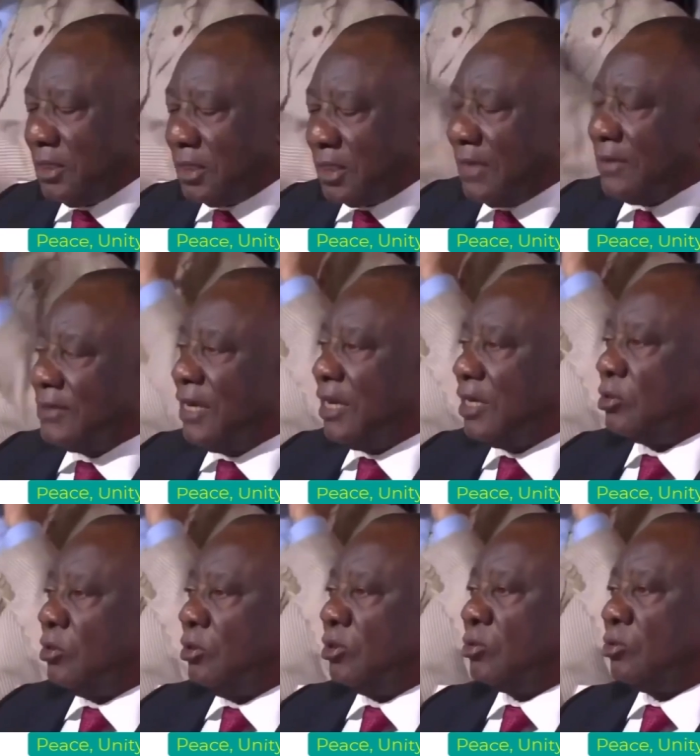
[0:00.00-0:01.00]
Chancellor
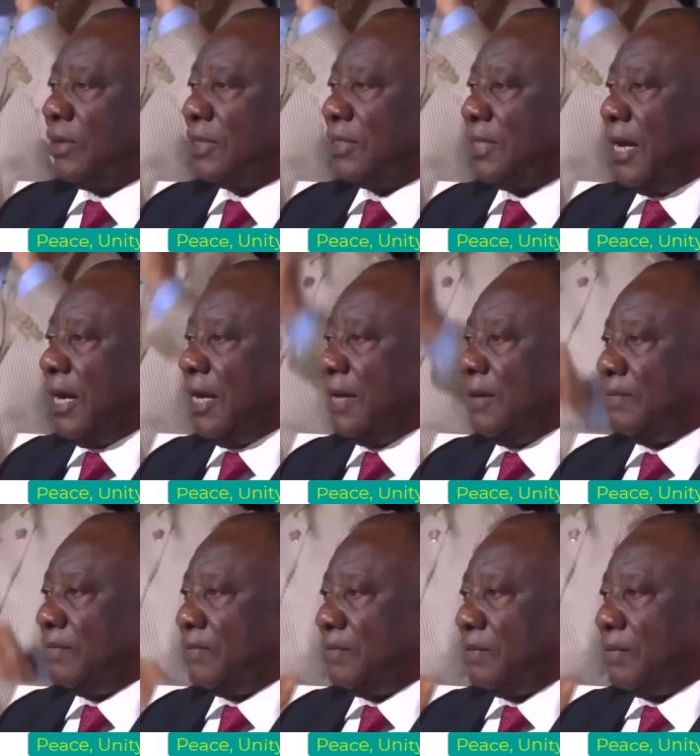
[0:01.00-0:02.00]
Scholz was saying,
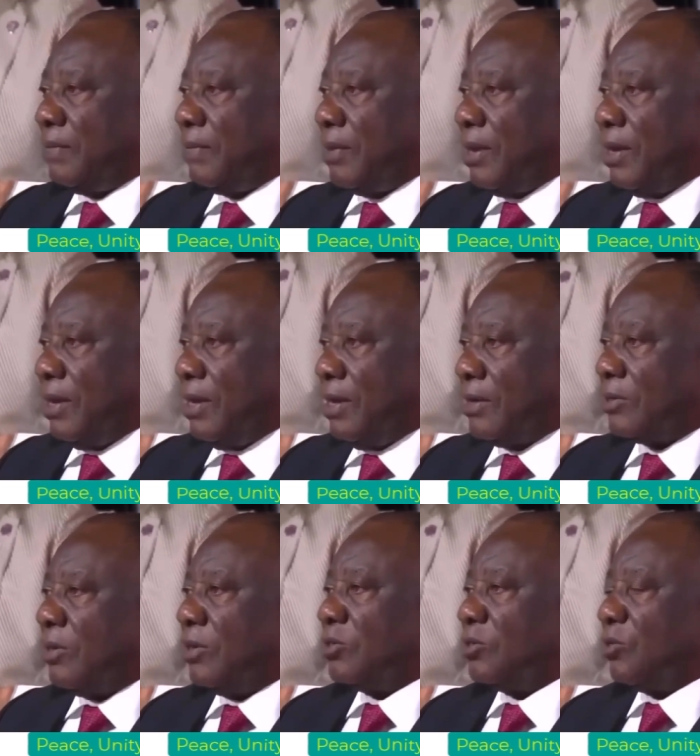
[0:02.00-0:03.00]

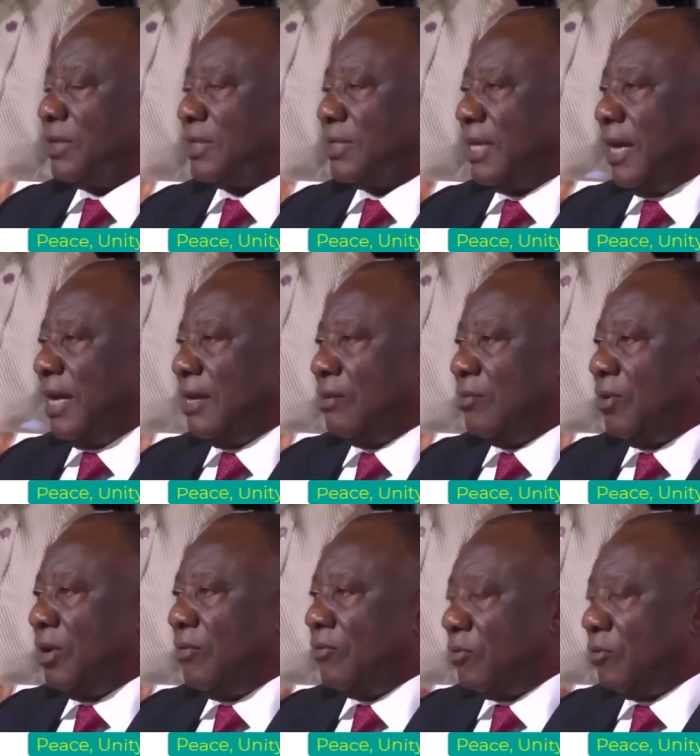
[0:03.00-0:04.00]
scholars were saying, we,
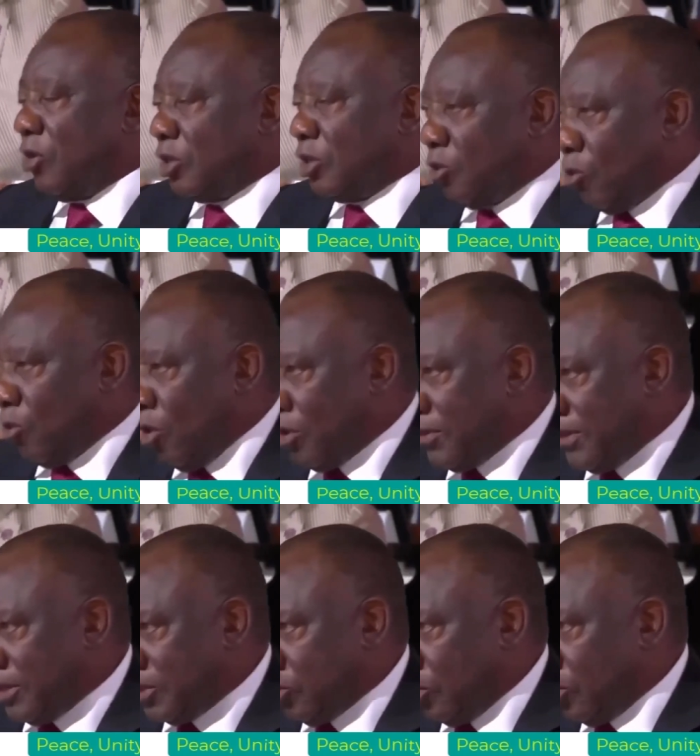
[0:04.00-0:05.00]
have got to walk the
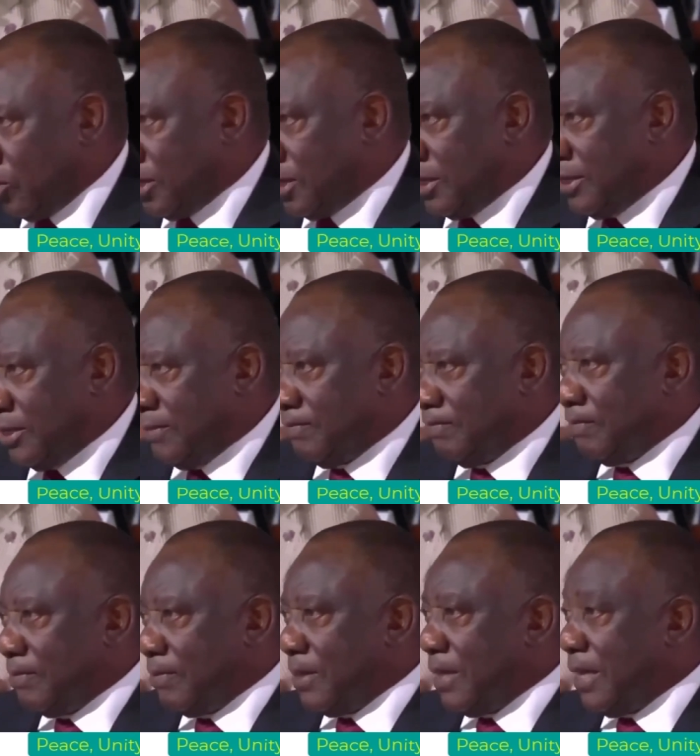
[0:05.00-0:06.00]
talk.
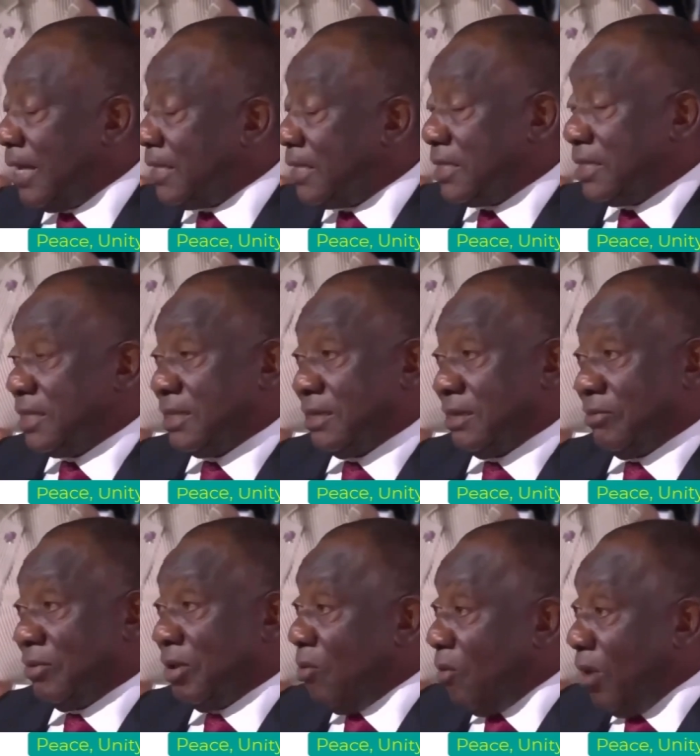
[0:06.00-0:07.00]
Yes,
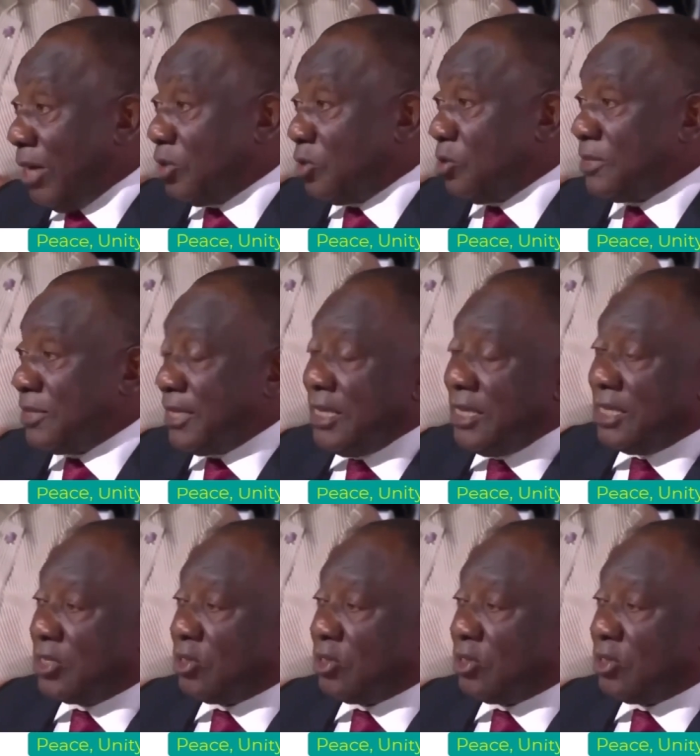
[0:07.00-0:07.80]
we want to see the